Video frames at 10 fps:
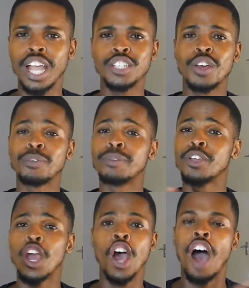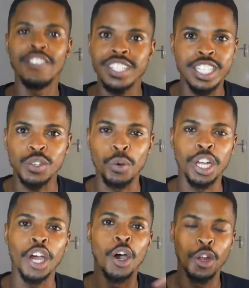so I'm gonna be obviously
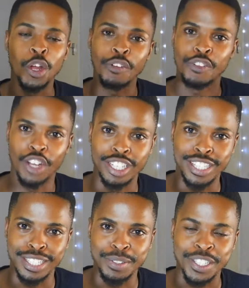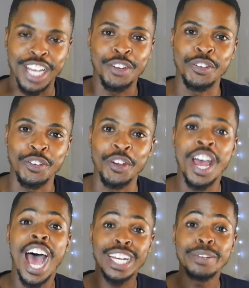talking a whole lot of nonsense, because I don't know.
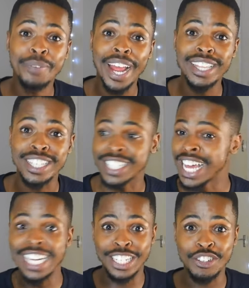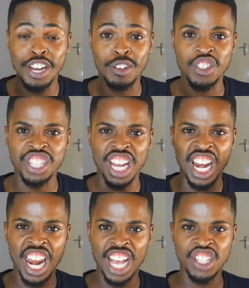I didn't plan this. Literally, I was just like
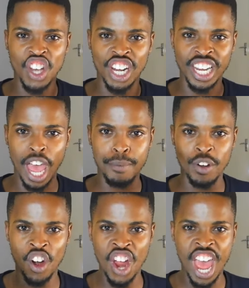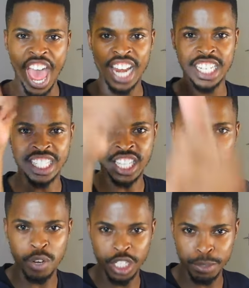lights on camera, and it's
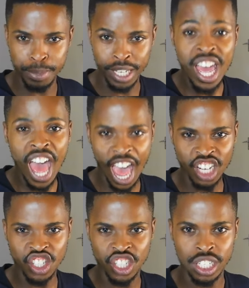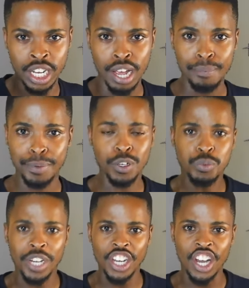going to be action.
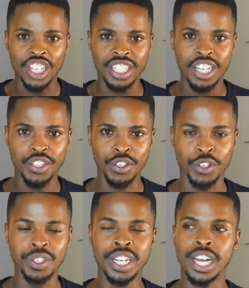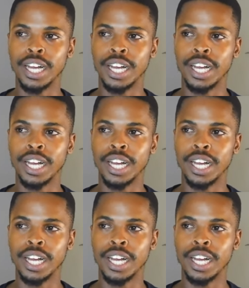Because why not? You know?